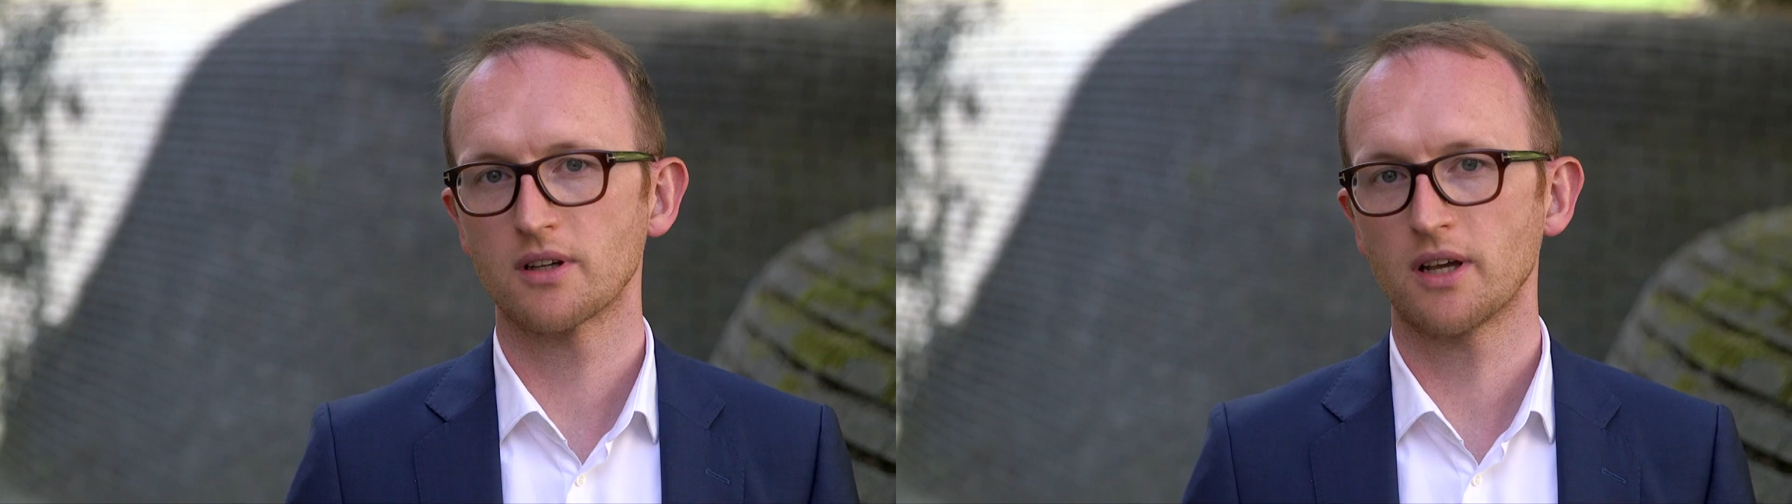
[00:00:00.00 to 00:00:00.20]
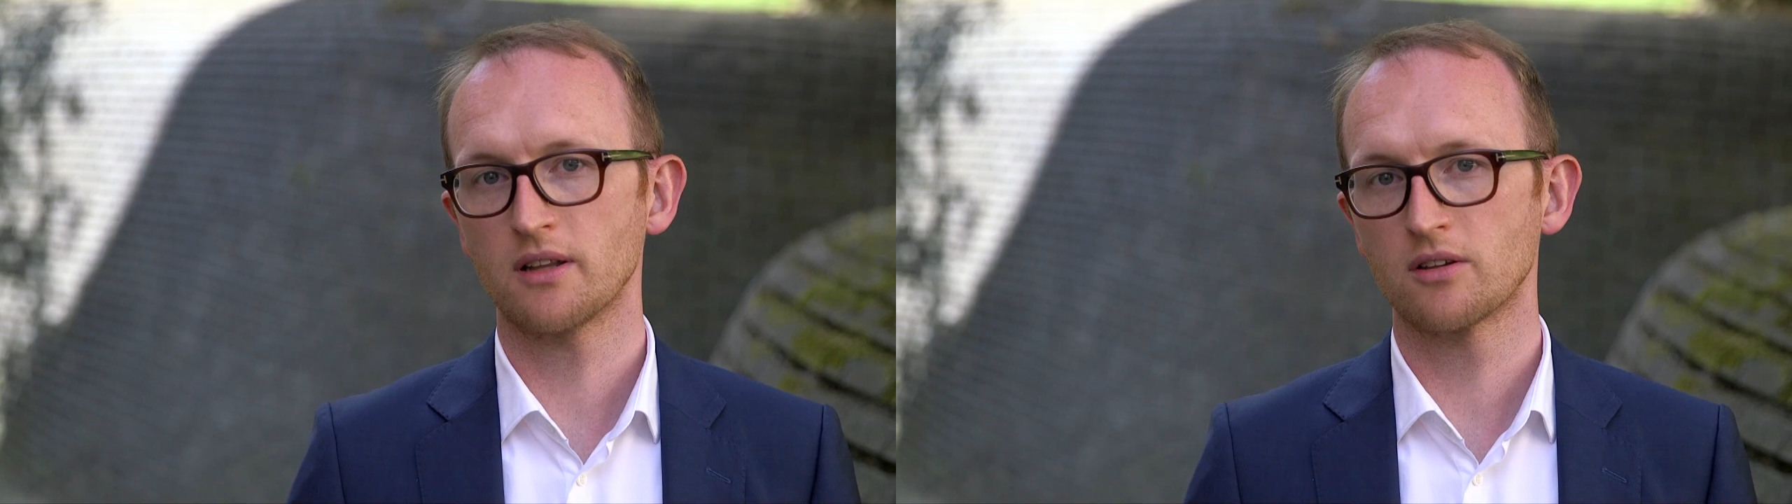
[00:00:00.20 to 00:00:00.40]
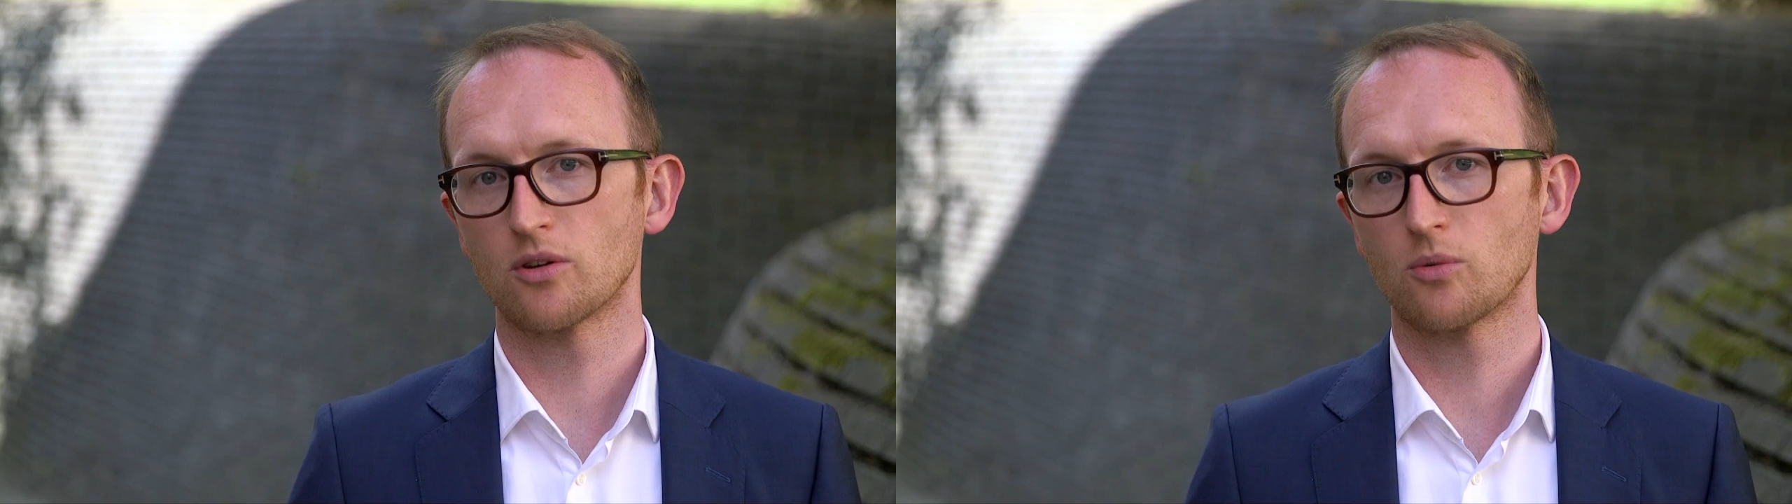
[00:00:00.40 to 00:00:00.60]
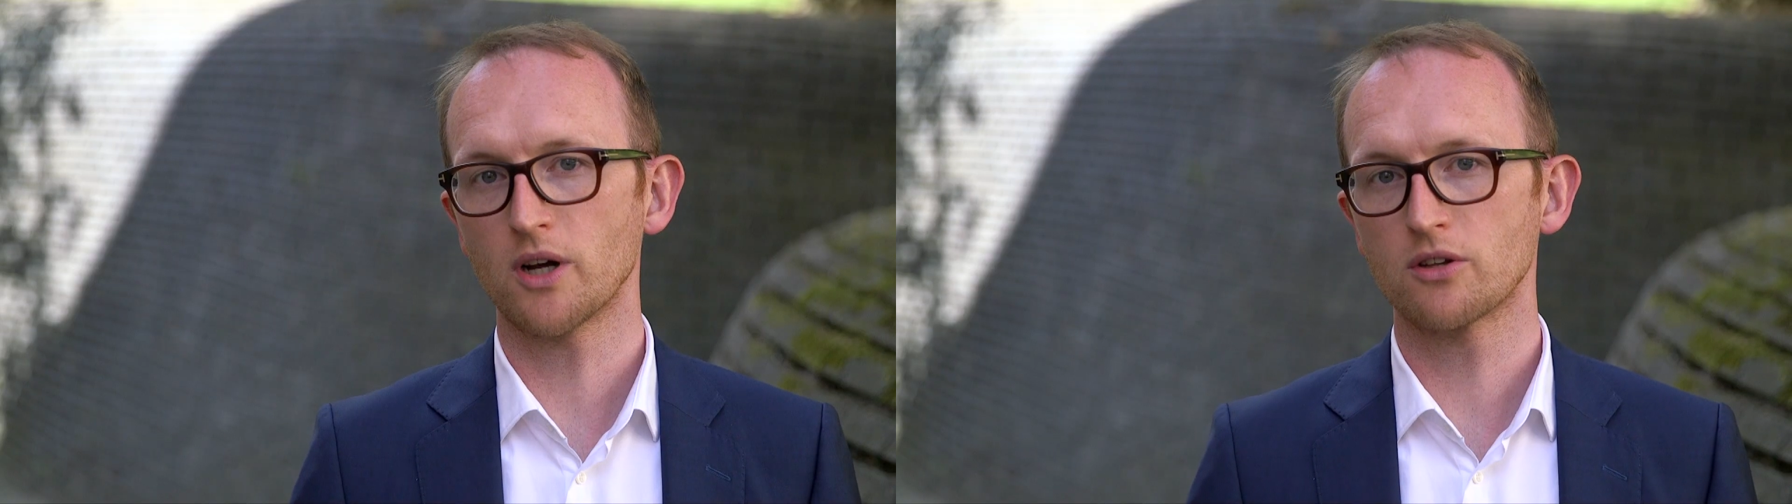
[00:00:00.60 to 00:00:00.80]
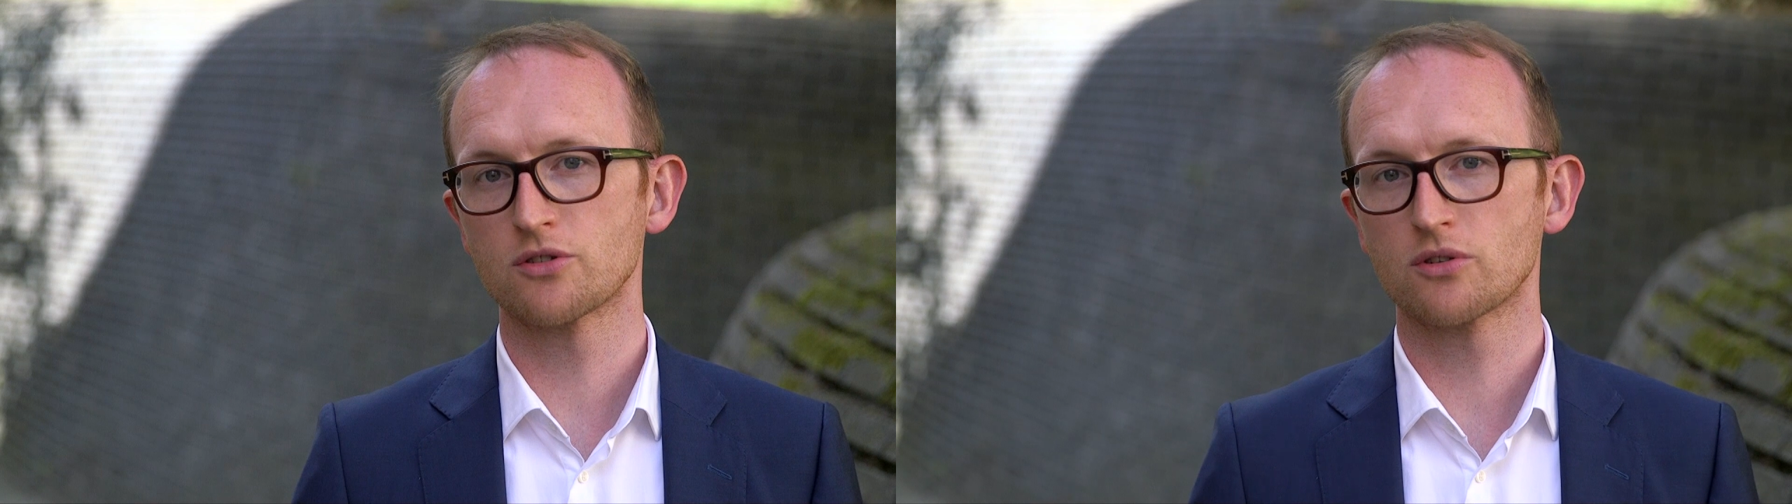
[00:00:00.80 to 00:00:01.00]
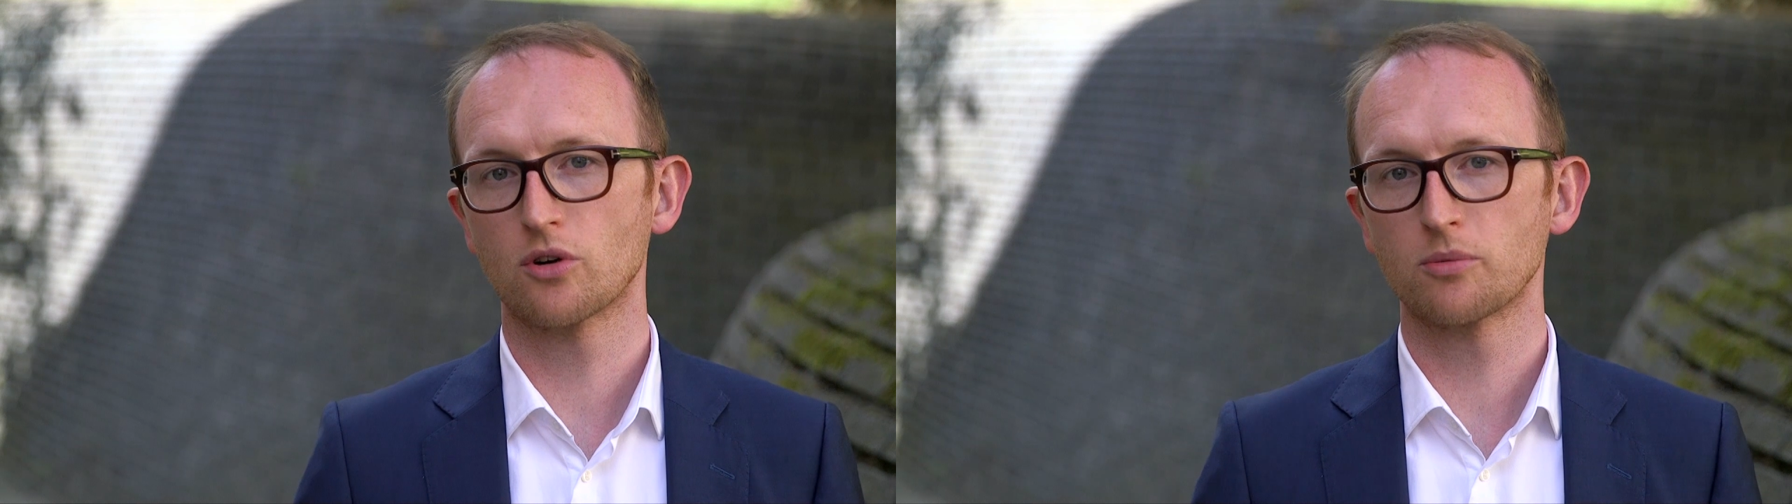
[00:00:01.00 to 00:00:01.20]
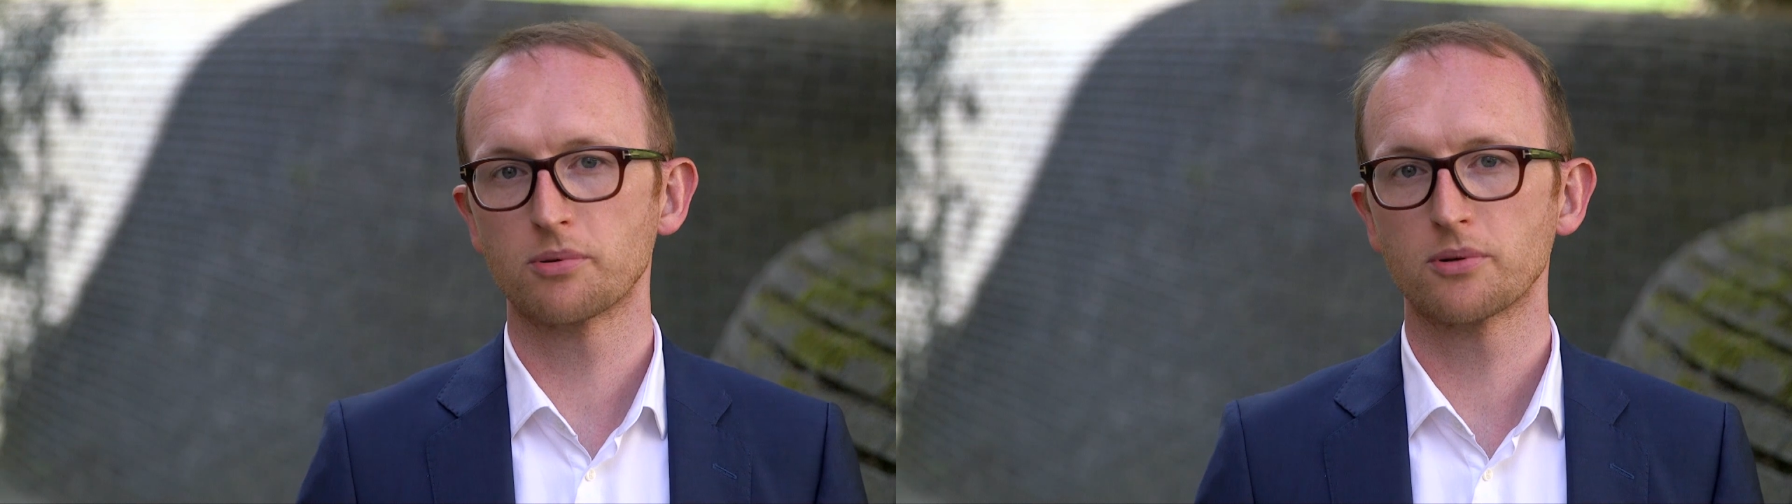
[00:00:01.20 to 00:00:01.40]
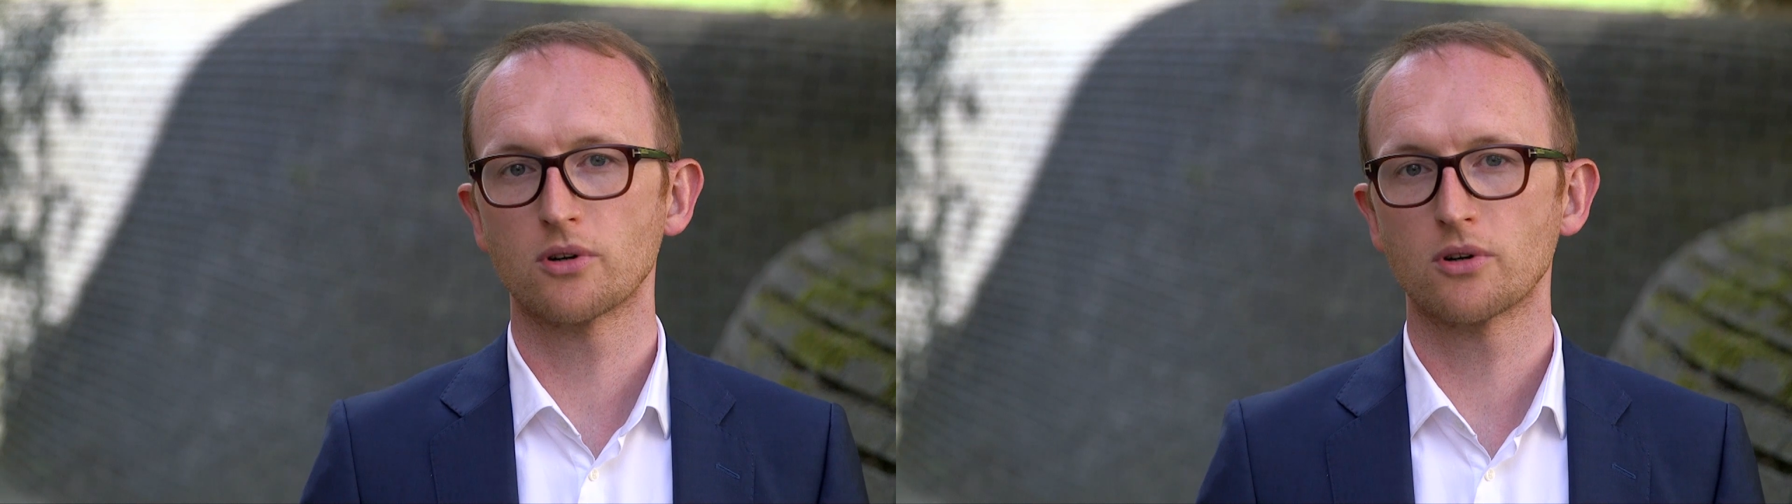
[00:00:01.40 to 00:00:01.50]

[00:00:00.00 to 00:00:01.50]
and a wider scope